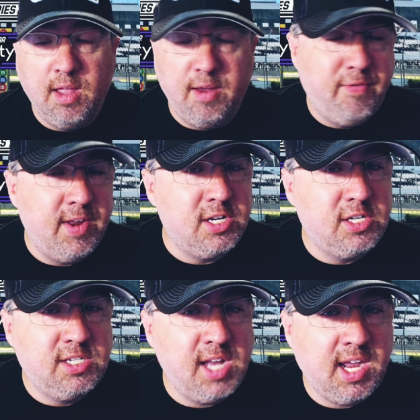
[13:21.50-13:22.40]
He
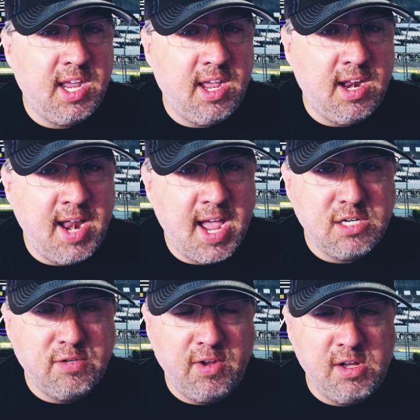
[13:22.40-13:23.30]
finished second in
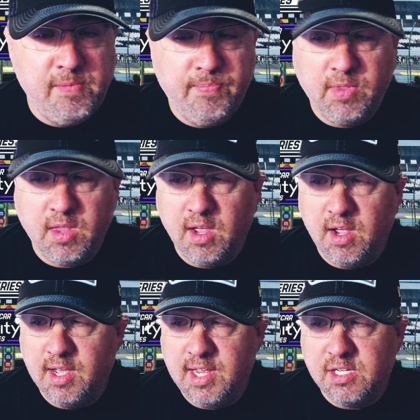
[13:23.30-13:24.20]
Nashville.
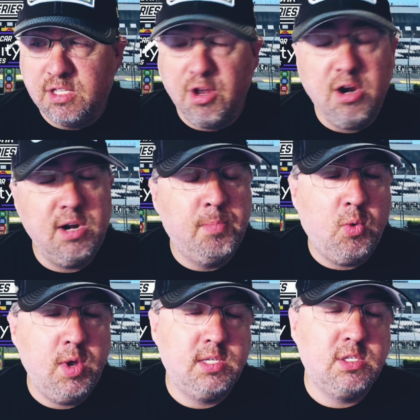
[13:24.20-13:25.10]
He's third in
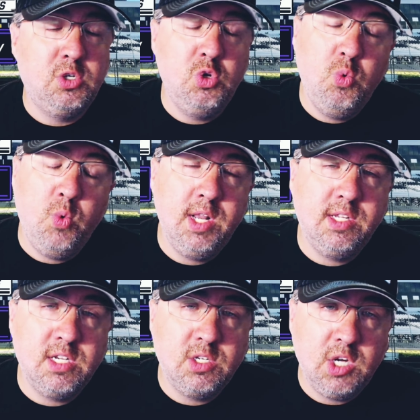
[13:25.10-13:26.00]
points, two
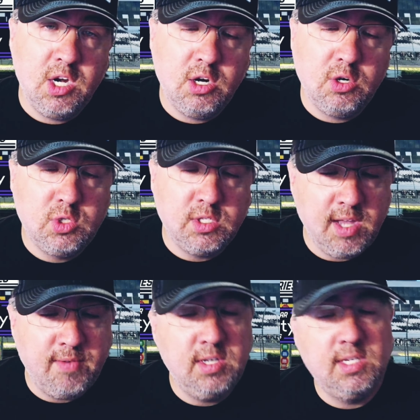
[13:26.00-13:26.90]
wins this year,
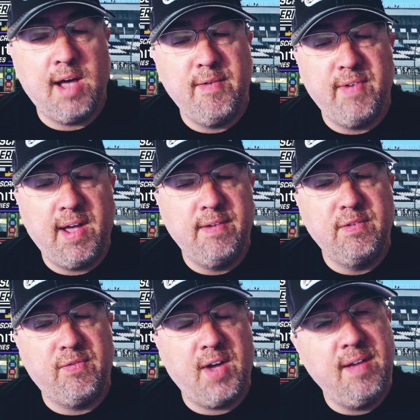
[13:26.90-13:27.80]
seven top
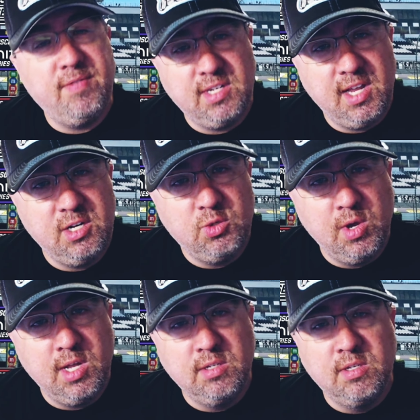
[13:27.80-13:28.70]
fives, five stage
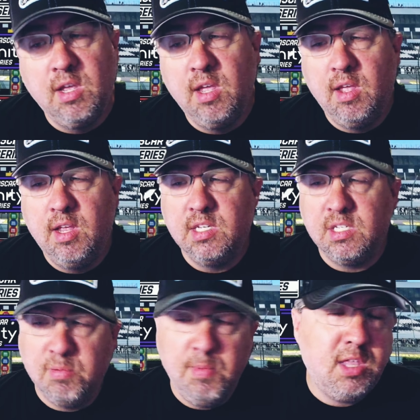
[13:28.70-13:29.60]
wins.
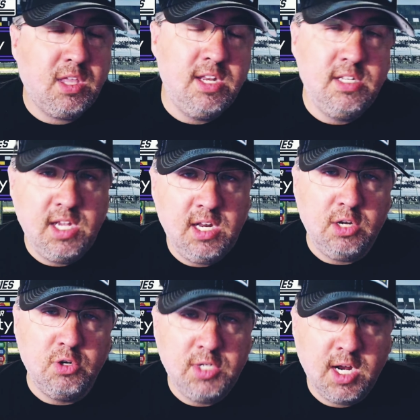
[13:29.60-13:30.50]

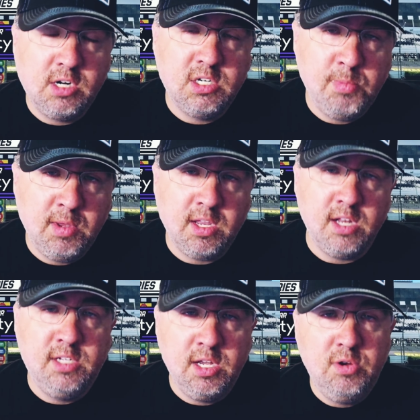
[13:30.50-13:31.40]
Chandler Smith
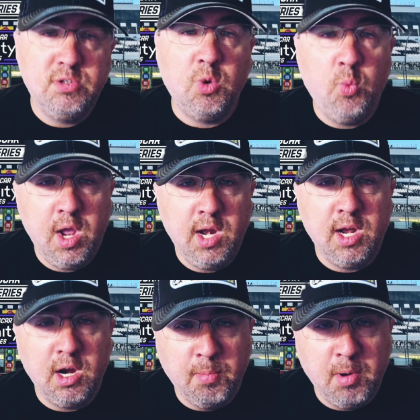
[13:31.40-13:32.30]
continues the win
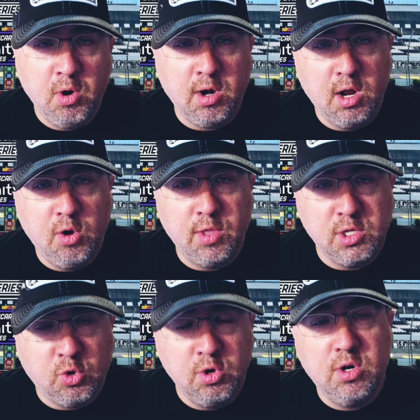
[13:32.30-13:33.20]
here at Pocono with the
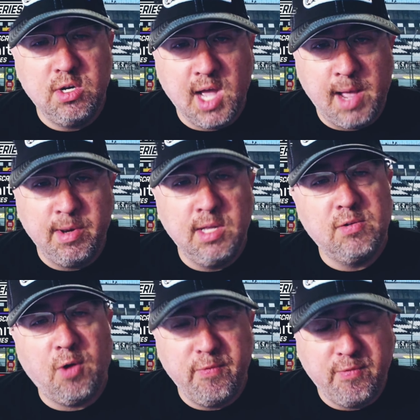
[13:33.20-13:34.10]
Toyota
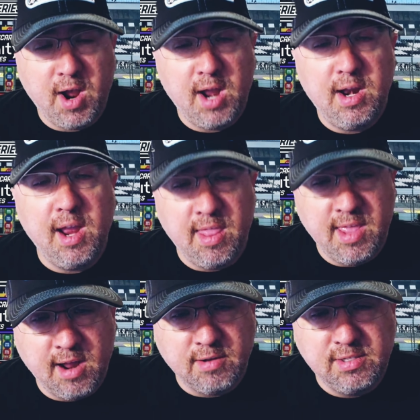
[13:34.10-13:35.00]
dominance on Friday and
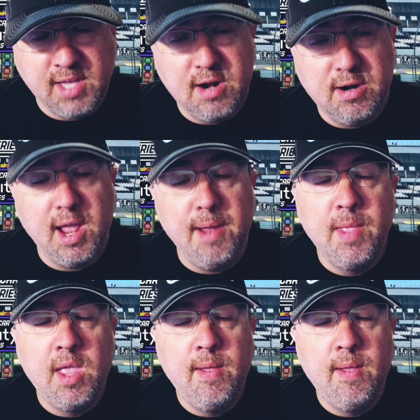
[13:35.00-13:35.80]
then on Saturday.